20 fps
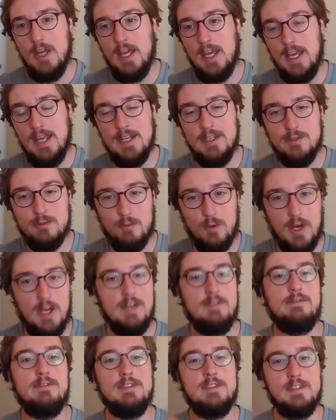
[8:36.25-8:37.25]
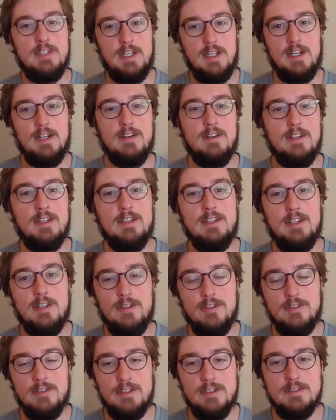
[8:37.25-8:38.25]
age wife is there, and
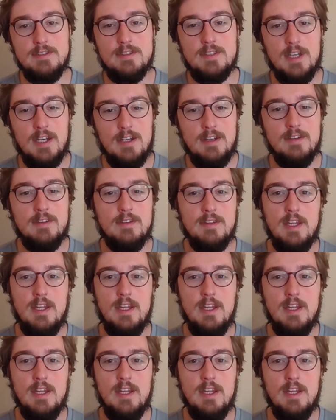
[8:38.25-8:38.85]
he's kind of